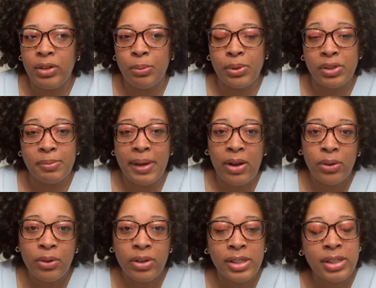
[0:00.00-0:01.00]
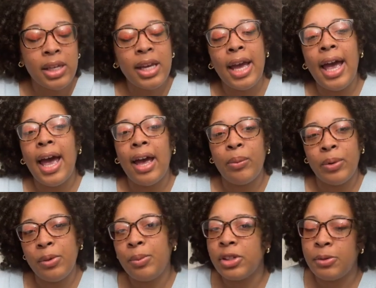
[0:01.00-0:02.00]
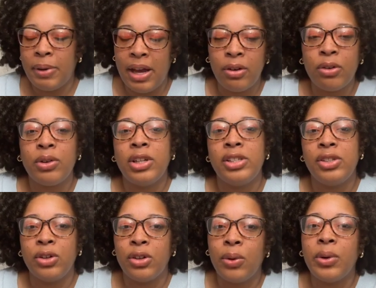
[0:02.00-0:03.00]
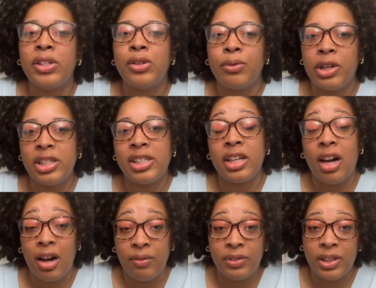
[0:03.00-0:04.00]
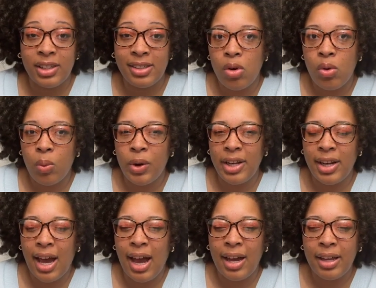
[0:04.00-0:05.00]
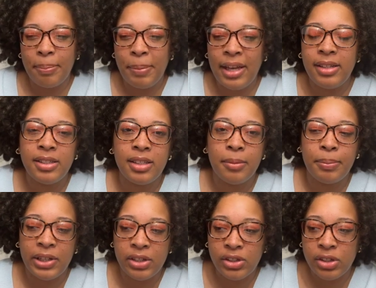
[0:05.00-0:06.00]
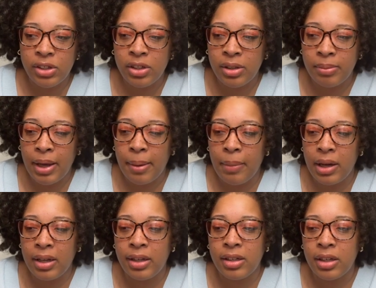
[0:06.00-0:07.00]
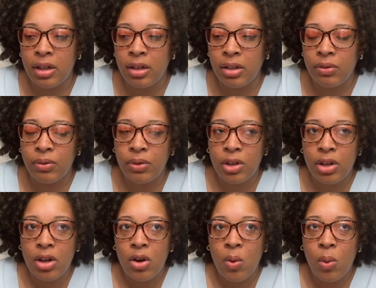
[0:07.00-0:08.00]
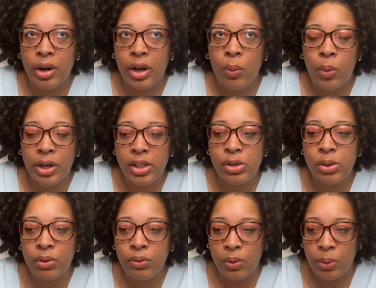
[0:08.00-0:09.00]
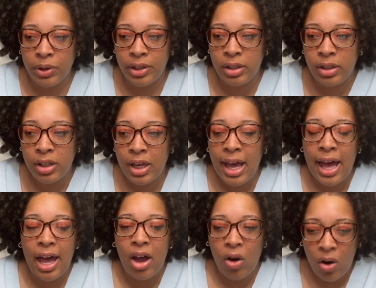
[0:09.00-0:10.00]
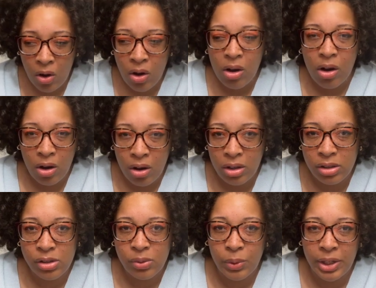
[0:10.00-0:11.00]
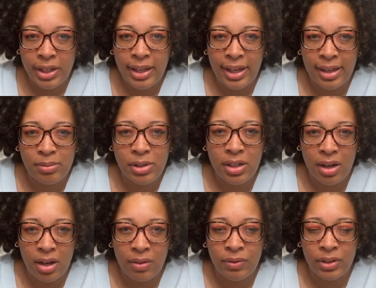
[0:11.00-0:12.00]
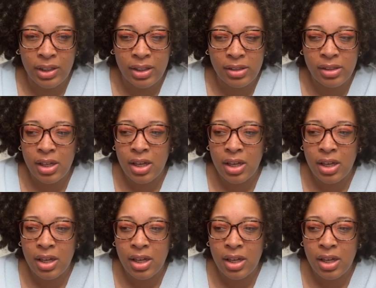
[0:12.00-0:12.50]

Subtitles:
push boundaries. And when you push boundaries, you're going to run into conflict. When I painted a picture in my mind of what I wanted to avoid at all costs when it came to conflict,